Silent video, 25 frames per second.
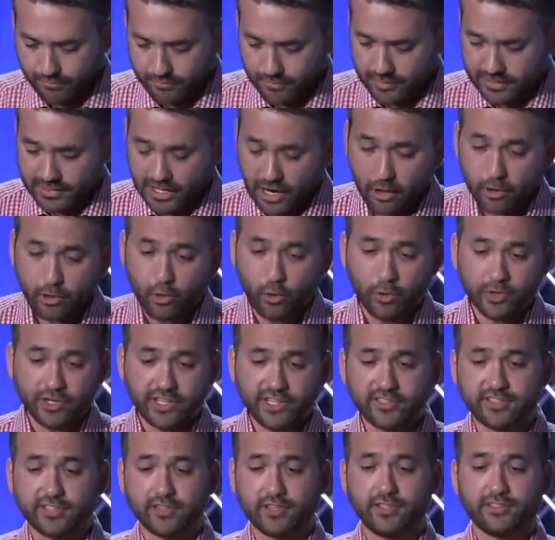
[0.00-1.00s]
Now,
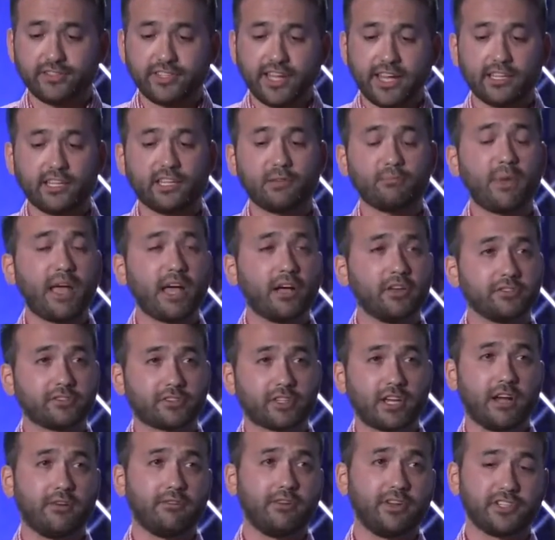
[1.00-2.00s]
according to the Daily Mail's
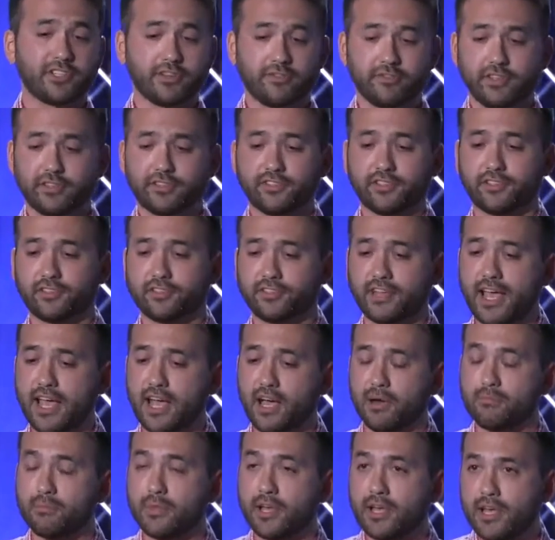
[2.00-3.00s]
coverage of this
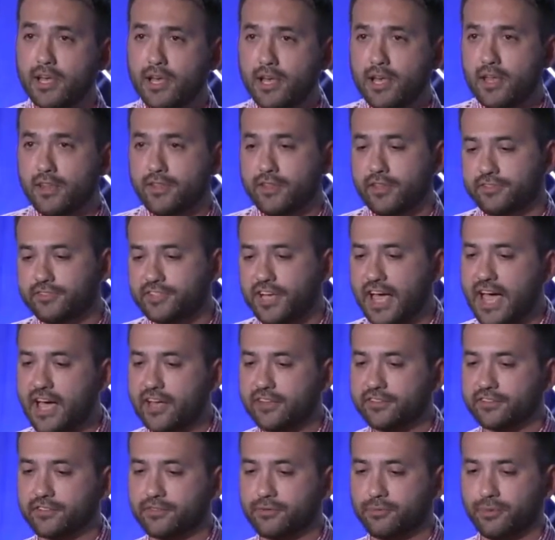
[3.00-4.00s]
exam, the
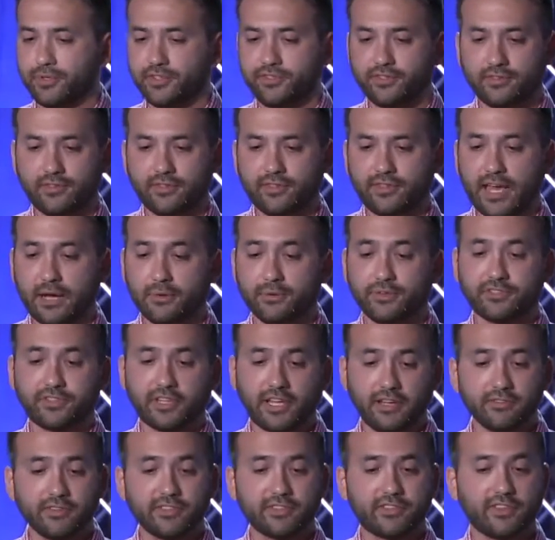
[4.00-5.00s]
task that was
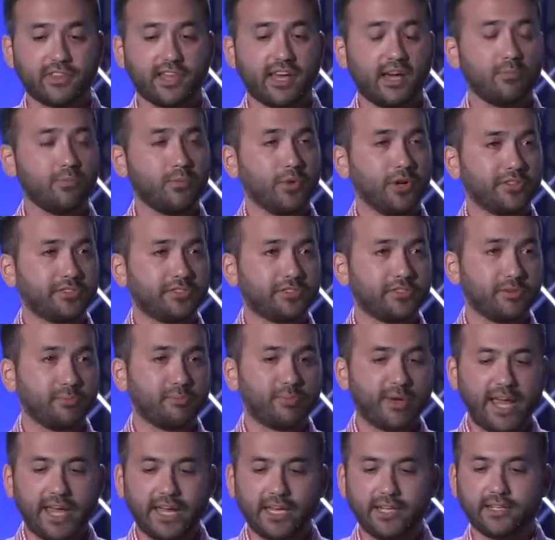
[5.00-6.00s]
given to them was to
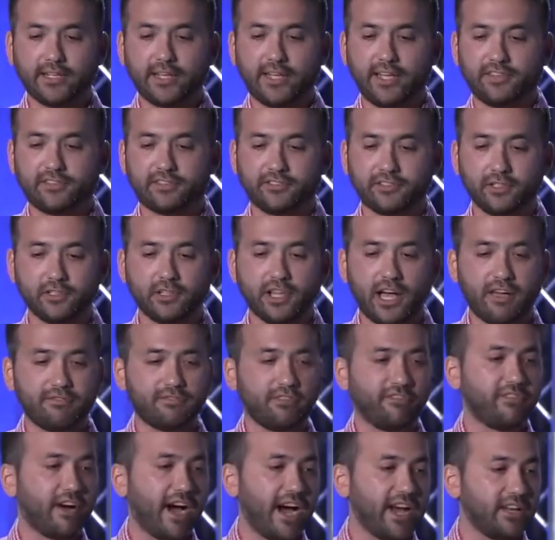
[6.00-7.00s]
paint a still life
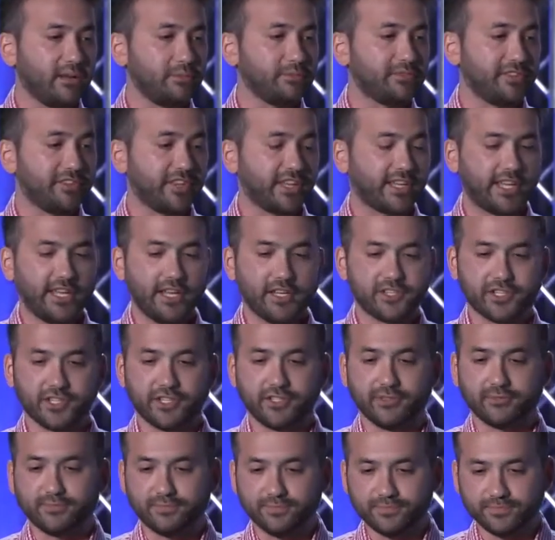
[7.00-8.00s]
of items in the
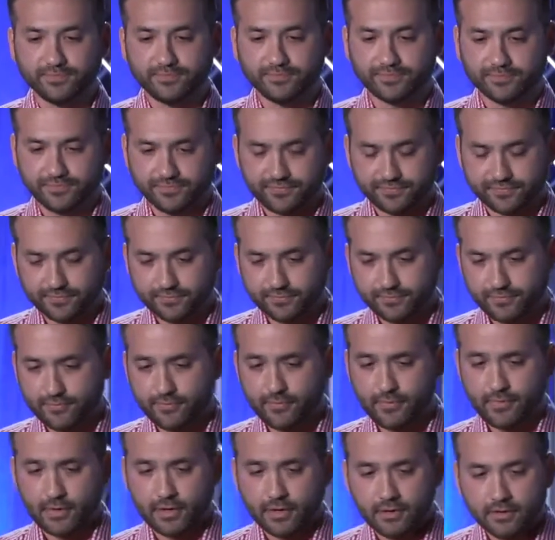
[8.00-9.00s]
kitchen.
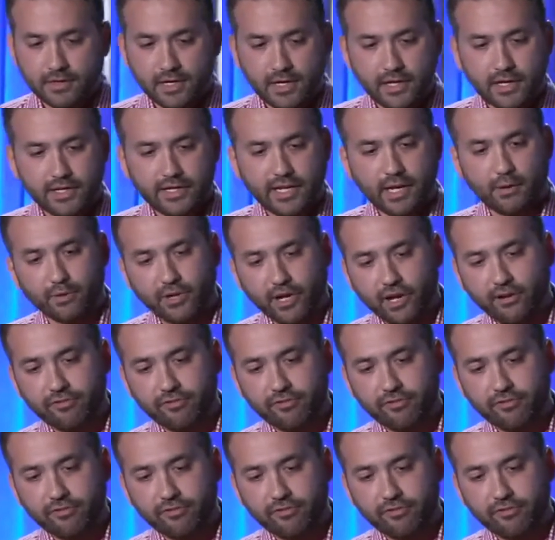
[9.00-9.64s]
Now, what I